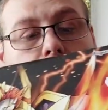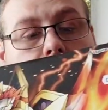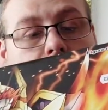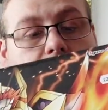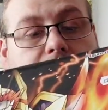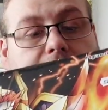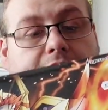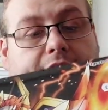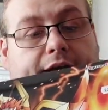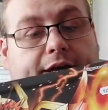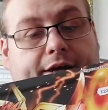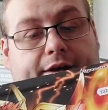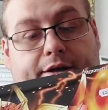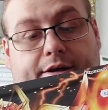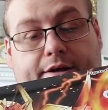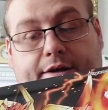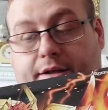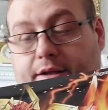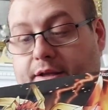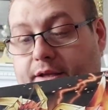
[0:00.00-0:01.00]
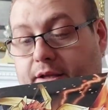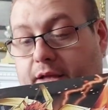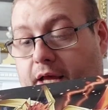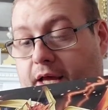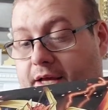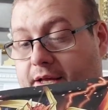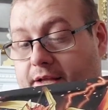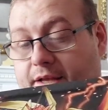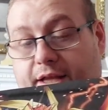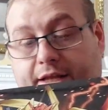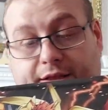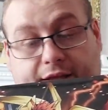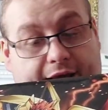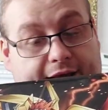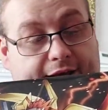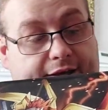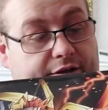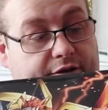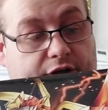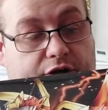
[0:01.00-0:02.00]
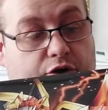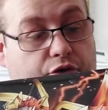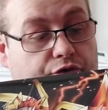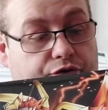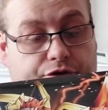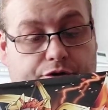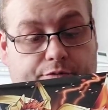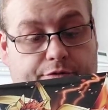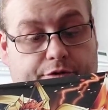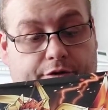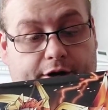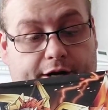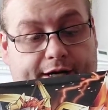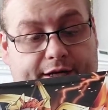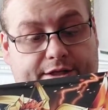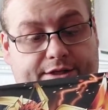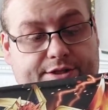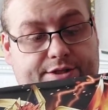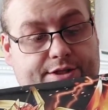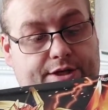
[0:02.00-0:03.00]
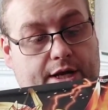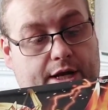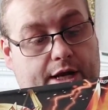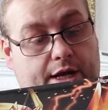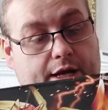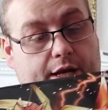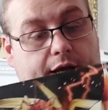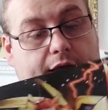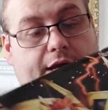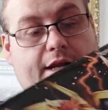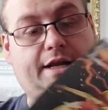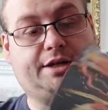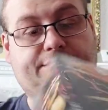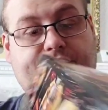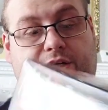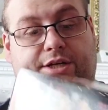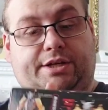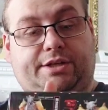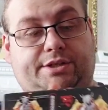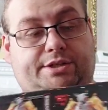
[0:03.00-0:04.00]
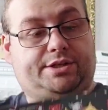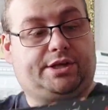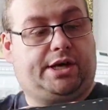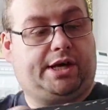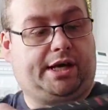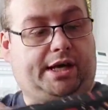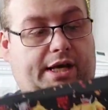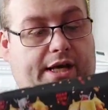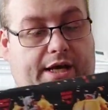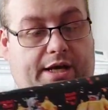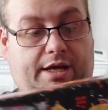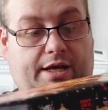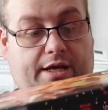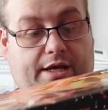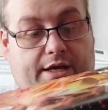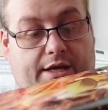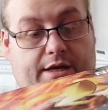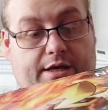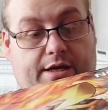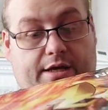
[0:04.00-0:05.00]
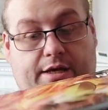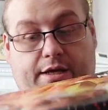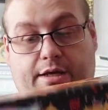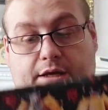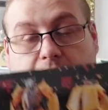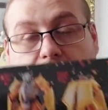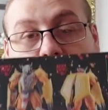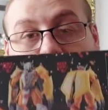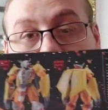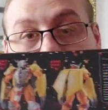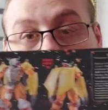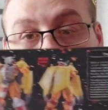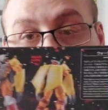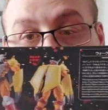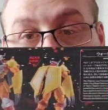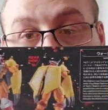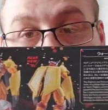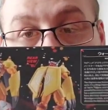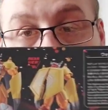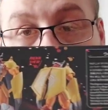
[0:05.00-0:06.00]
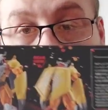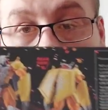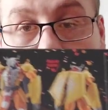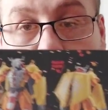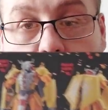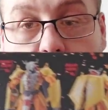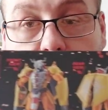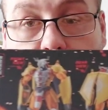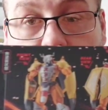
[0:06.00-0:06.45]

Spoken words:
model kit, like the Gundam grades. And as you can see, it is a